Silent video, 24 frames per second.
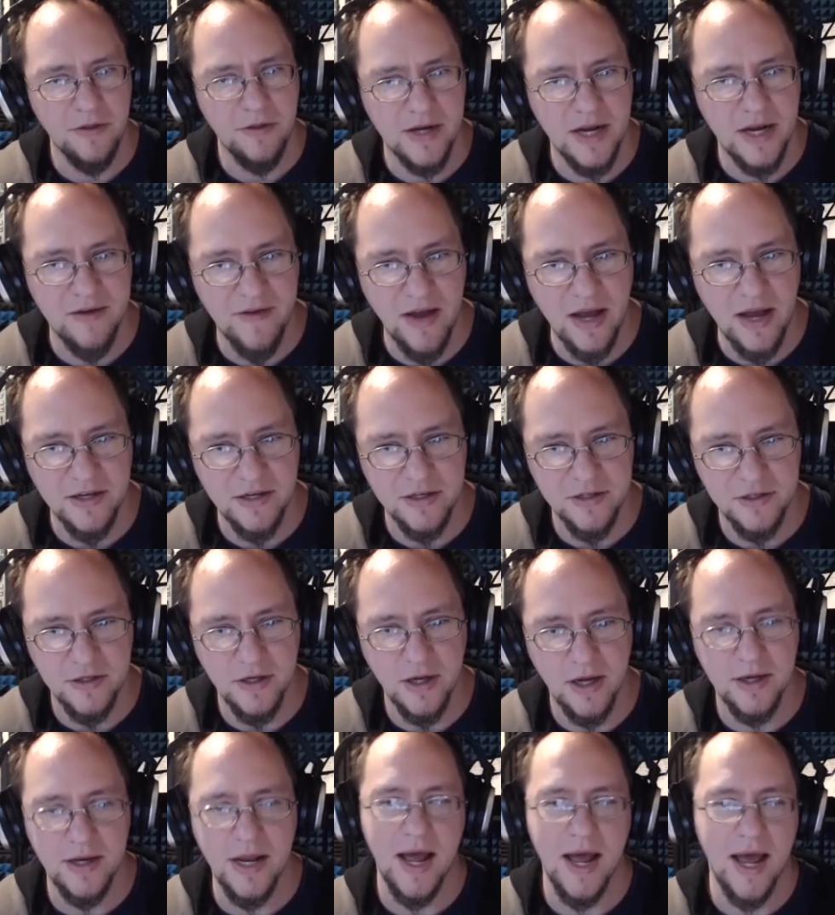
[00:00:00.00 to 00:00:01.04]
that
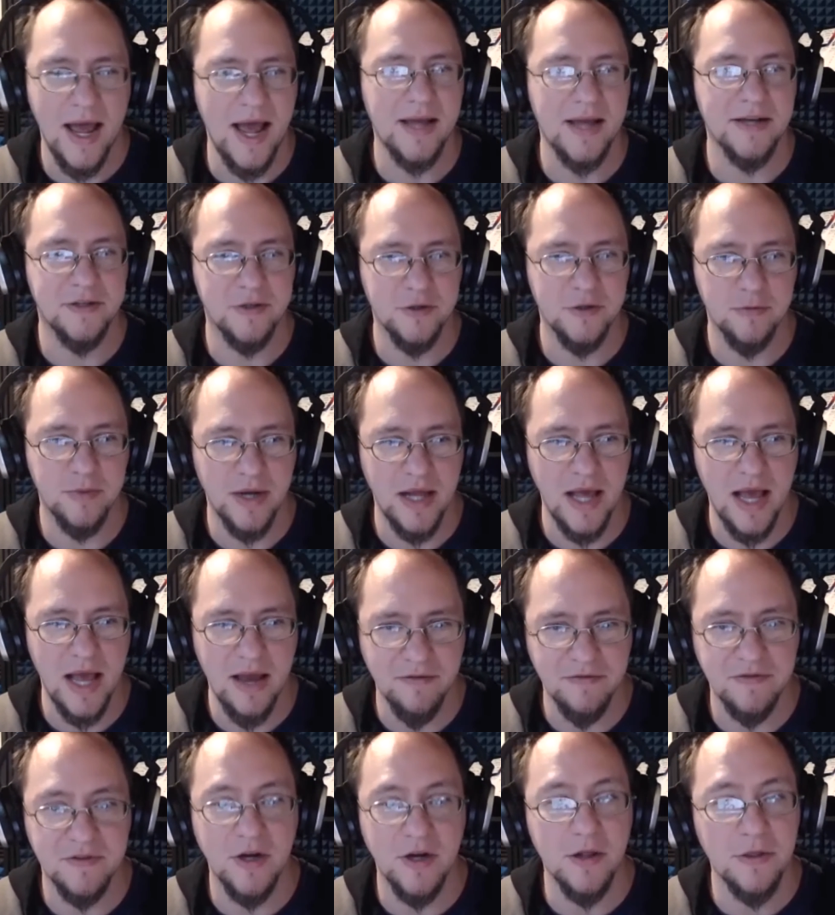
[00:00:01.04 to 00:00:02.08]
I've but I
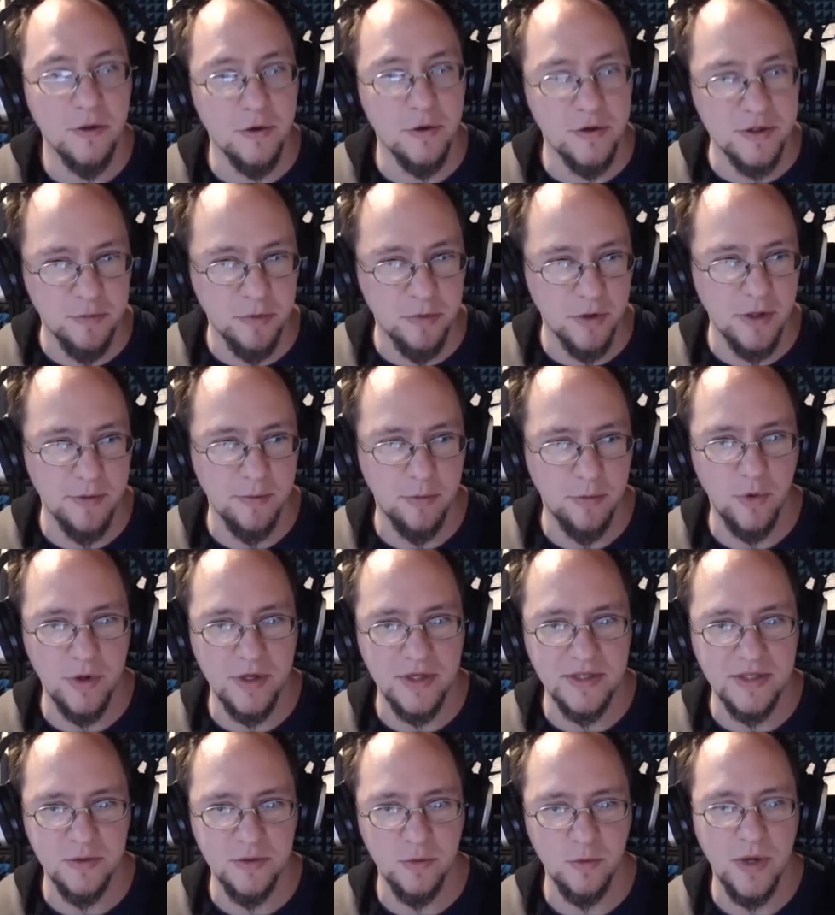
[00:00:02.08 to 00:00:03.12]
have done those bullet
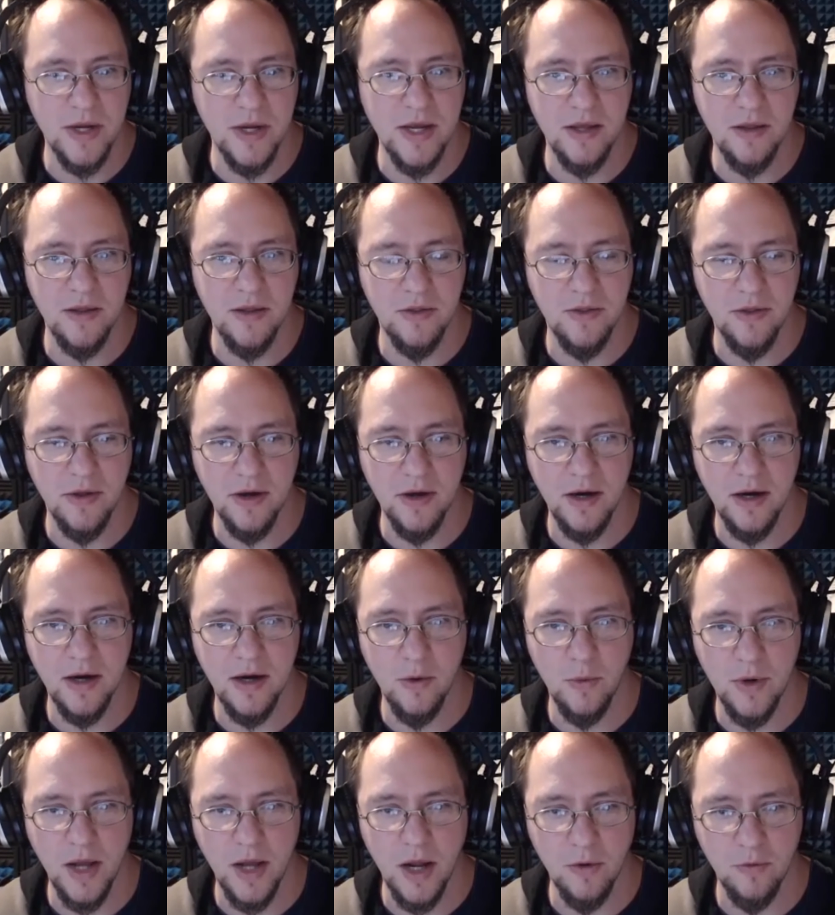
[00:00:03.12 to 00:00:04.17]
points with
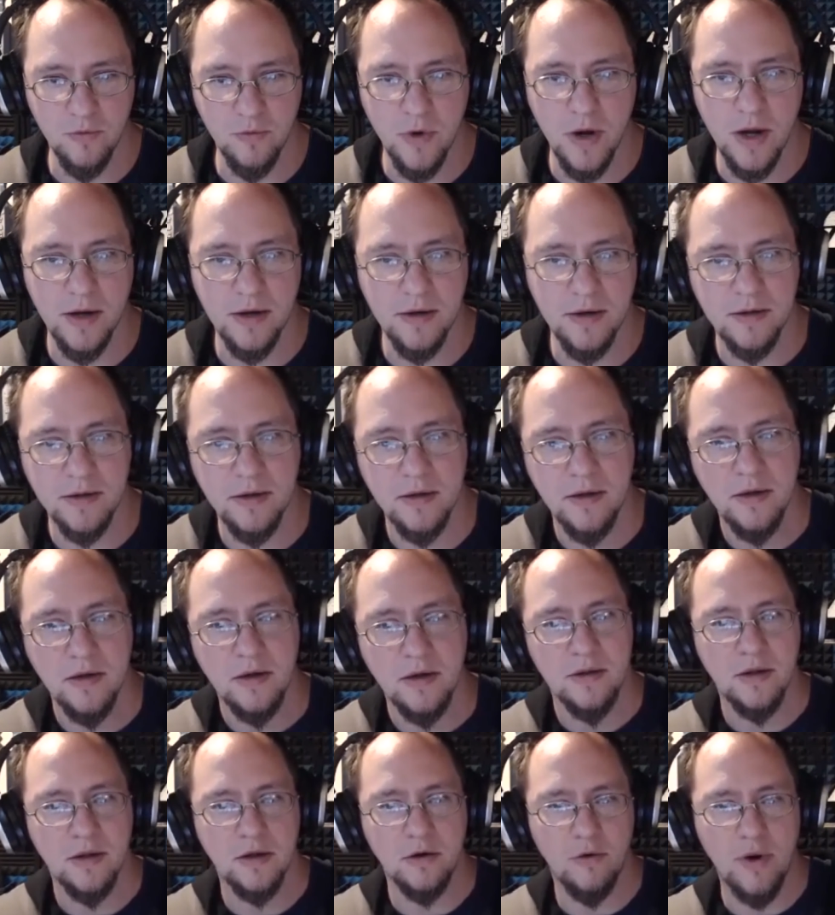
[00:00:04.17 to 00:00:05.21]
when I run
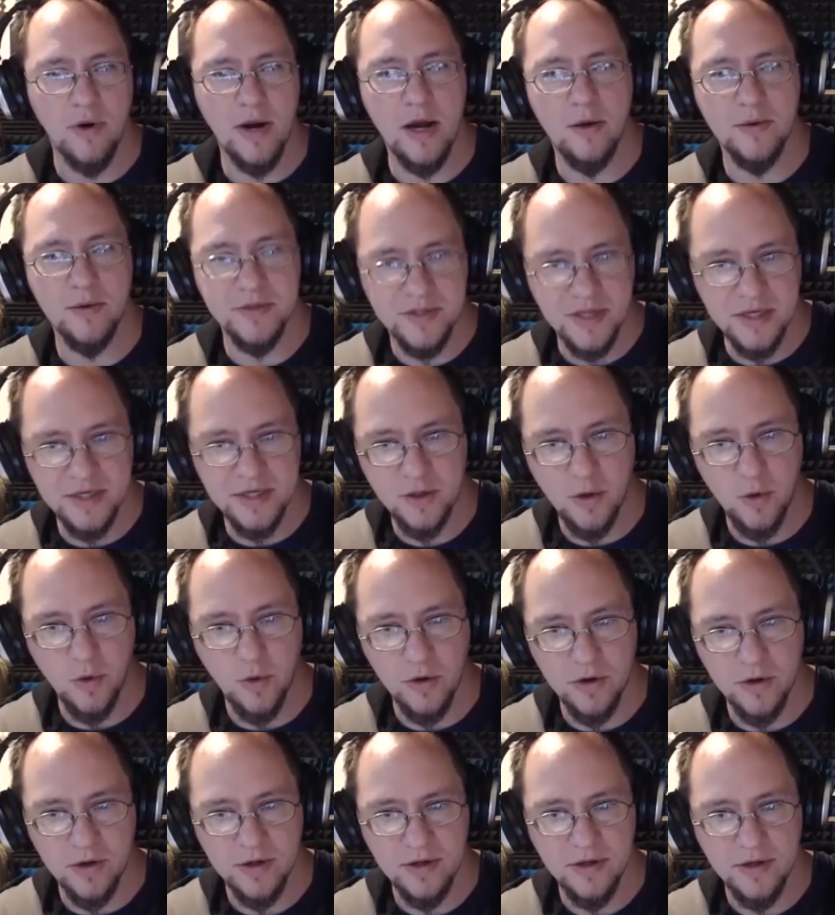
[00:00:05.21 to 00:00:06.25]
the Grey Owls
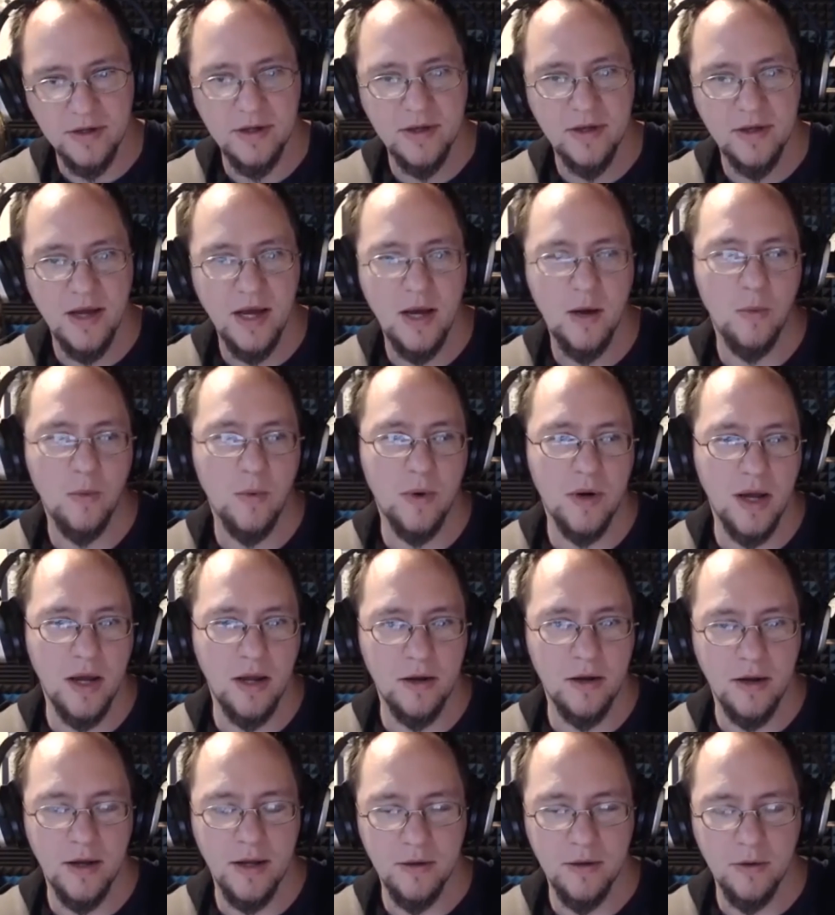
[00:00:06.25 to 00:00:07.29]
Discord, and
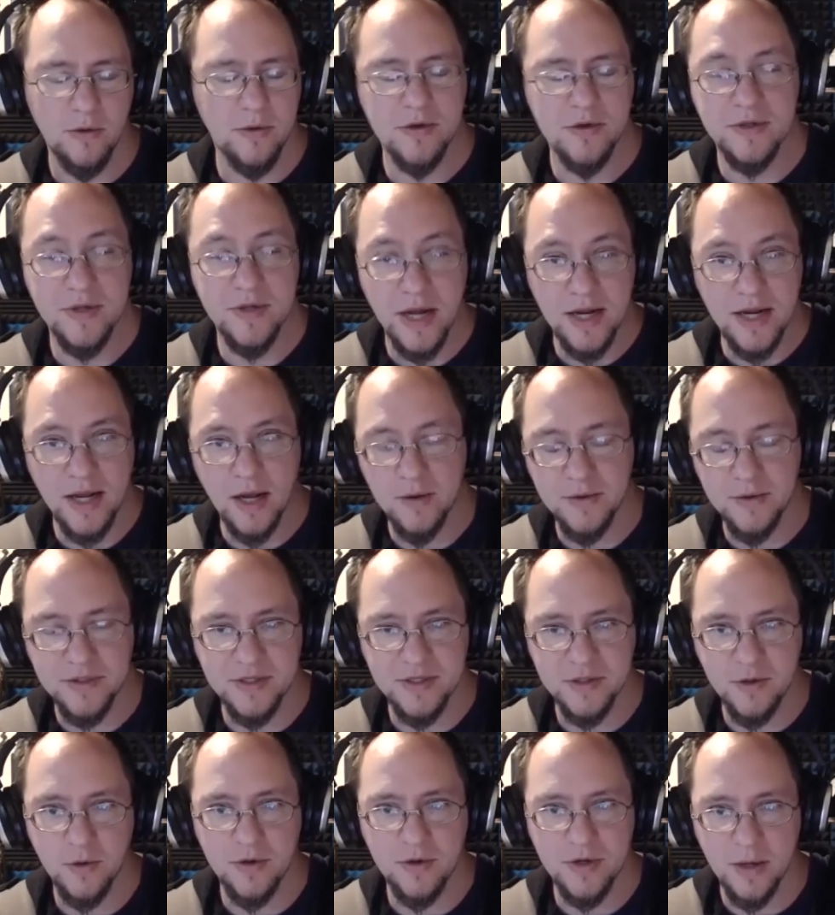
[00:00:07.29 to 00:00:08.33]
or Night Owls
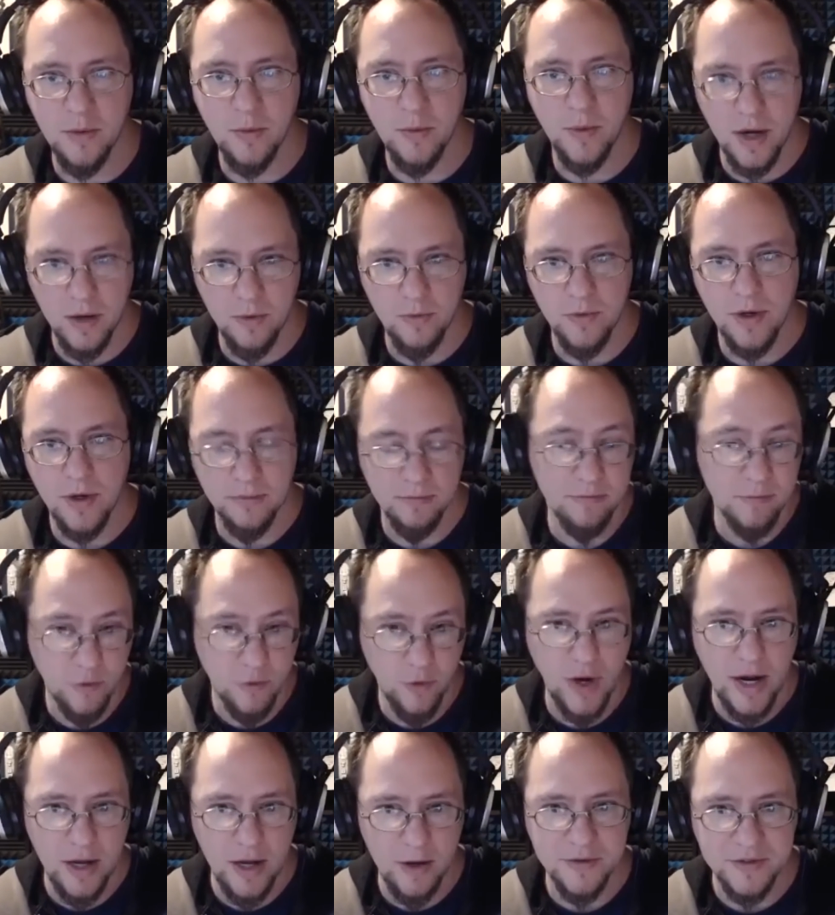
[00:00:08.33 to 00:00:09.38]
Discord, and when I run
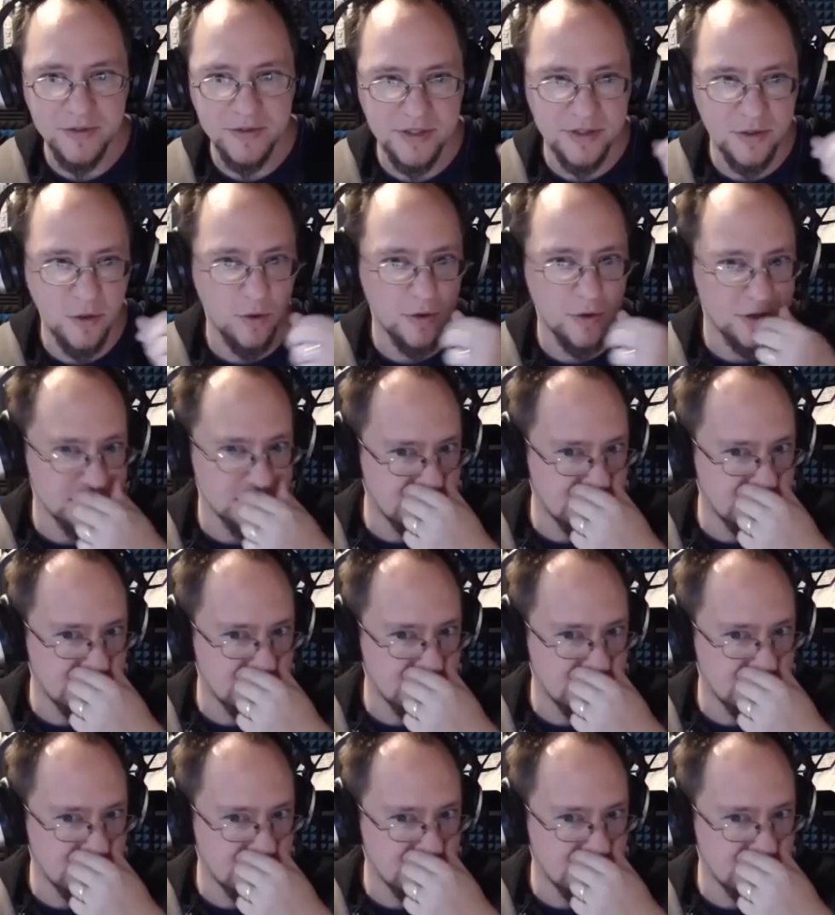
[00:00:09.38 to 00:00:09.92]
Grey Owls Discord.